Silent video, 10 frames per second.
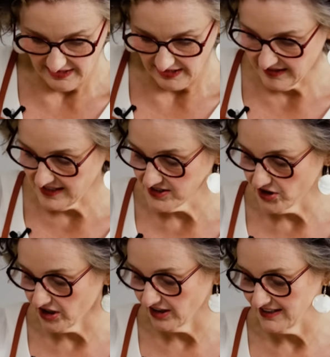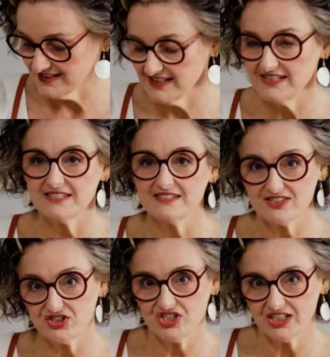and this not only seasons
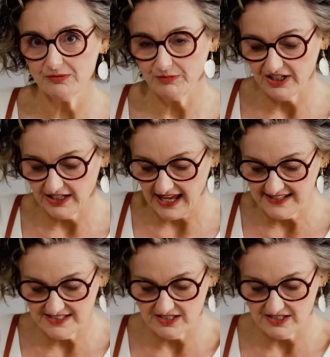the chicken but it adds